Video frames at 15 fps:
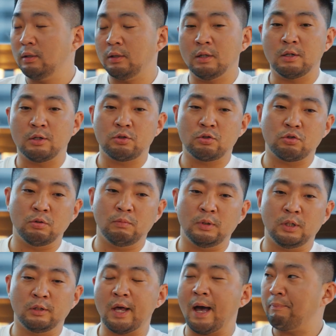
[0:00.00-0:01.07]
they're
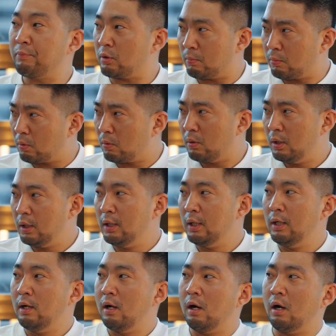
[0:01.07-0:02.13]
extremely adaptable,
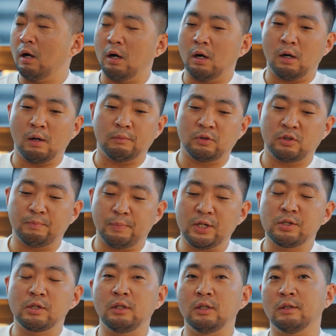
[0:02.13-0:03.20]

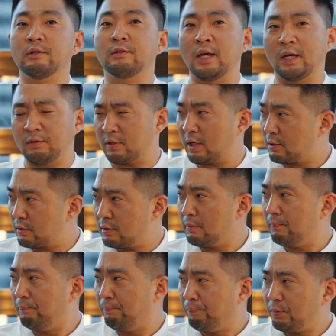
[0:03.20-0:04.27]
especially in the tech sector.
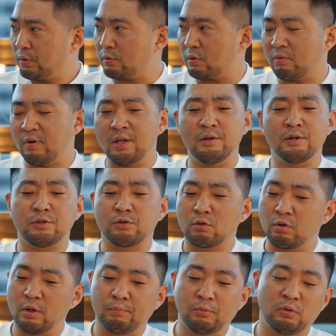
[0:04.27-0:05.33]
So whether it's
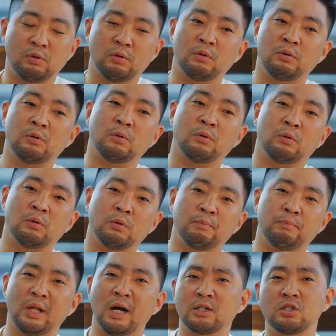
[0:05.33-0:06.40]
crypto or
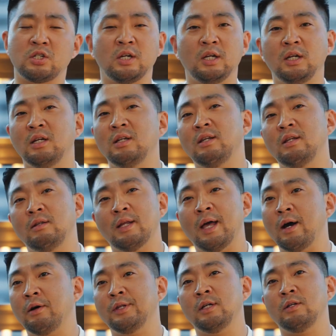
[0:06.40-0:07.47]
blockchain,
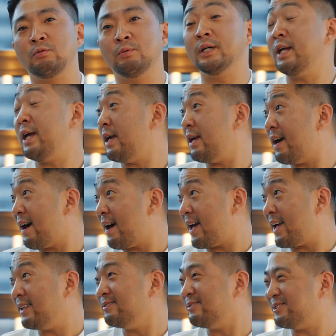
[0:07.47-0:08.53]
nowadays
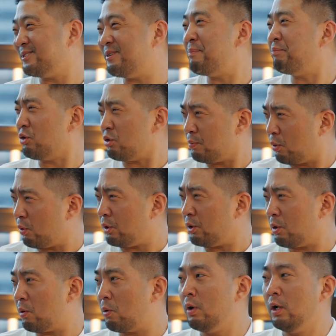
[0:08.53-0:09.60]
AI, Web
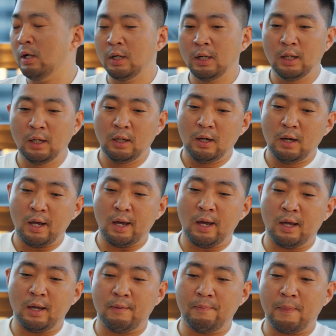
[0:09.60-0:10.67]
3.0,
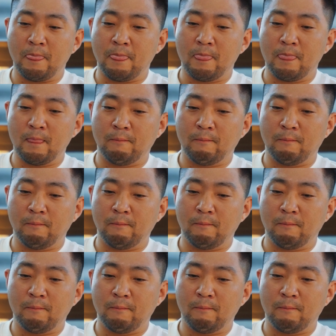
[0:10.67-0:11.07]
and